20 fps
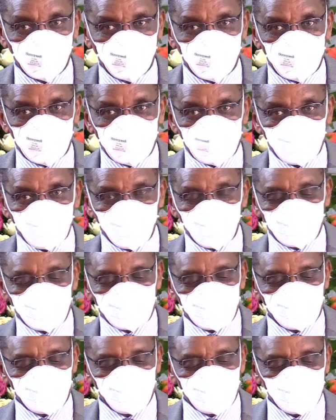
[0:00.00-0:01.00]
So instead
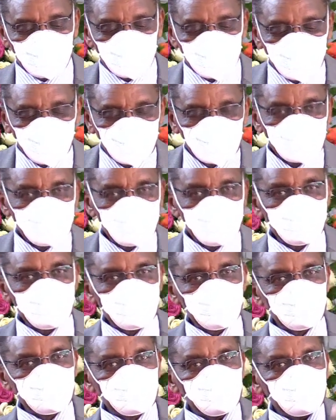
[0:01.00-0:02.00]
of, say,
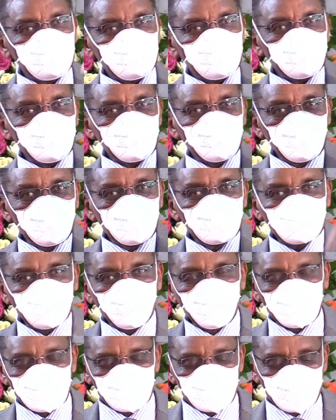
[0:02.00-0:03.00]
the
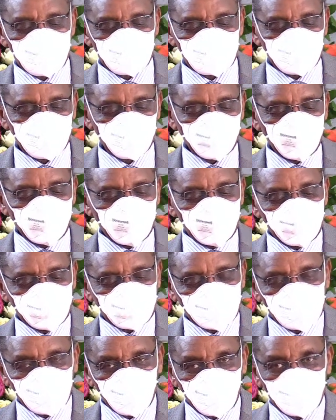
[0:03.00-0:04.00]
90%, it is
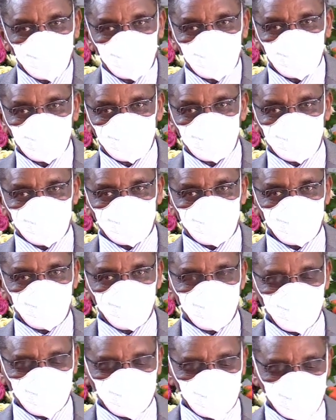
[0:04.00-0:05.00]
lowering to 50
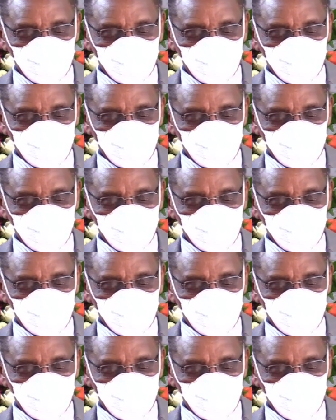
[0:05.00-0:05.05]
to